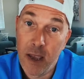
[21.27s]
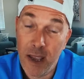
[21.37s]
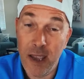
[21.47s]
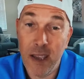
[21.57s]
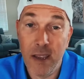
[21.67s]

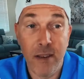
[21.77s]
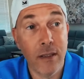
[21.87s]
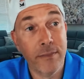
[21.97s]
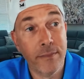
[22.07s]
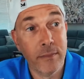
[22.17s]
And
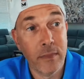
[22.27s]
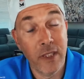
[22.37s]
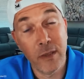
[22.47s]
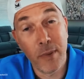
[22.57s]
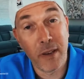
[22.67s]

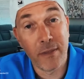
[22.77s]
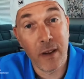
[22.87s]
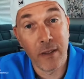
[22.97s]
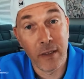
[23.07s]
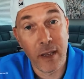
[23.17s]
he's a better
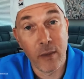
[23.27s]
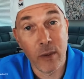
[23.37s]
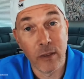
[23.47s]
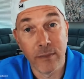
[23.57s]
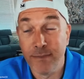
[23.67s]
father than I
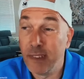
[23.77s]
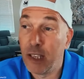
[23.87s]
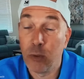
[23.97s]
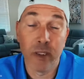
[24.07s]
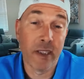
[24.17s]
was.
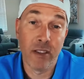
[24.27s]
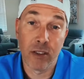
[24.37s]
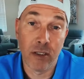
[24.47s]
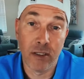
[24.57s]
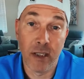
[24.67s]
That's what the kids
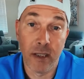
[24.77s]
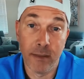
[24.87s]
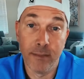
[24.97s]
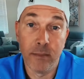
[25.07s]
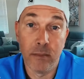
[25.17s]
started
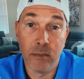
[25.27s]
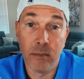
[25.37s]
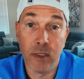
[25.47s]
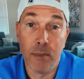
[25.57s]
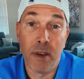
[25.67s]
saying.
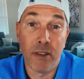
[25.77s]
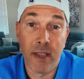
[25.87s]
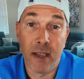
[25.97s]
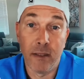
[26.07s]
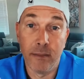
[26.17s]
He's a better
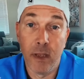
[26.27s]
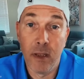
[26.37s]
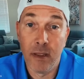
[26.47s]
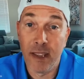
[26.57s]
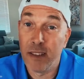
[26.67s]
dad.
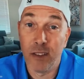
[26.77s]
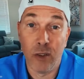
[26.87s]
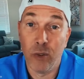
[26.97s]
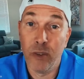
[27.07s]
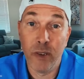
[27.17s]
That's
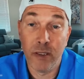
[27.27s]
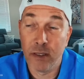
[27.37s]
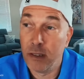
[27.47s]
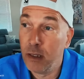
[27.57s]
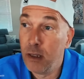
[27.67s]
the only
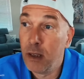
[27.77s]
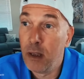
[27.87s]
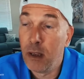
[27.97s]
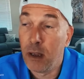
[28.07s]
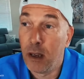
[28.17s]
reason.
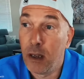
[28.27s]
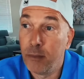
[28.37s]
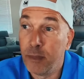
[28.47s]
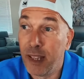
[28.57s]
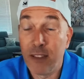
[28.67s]

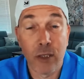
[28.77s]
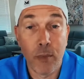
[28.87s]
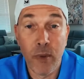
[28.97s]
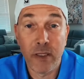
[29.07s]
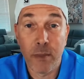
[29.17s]
Um, last
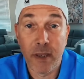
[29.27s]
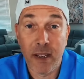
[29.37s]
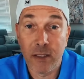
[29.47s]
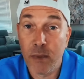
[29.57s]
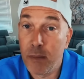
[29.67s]
couple weeks, I've been
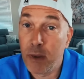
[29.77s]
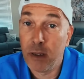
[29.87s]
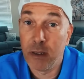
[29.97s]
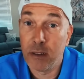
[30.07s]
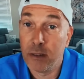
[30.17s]
asking my
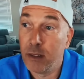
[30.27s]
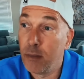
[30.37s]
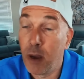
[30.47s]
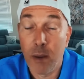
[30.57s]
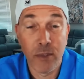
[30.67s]
mo-
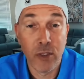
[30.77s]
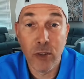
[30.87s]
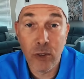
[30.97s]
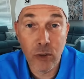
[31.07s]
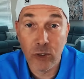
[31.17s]
the mom
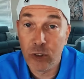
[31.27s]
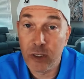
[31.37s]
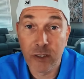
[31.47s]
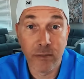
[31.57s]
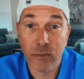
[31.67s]
to
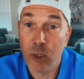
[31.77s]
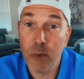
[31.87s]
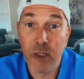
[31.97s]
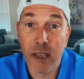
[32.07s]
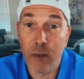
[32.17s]
just
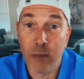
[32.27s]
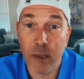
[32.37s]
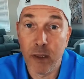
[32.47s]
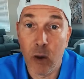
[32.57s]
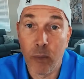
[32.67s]
communicate with
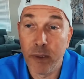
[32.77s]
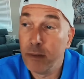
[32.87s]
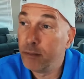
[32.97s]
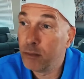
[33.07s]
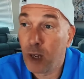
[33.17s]
me,
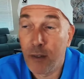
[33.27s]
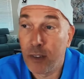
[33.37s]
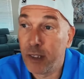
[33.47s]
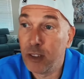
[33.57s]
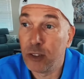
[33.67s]
open
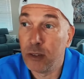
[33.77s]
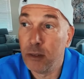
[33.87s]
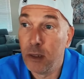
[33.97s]
conversation.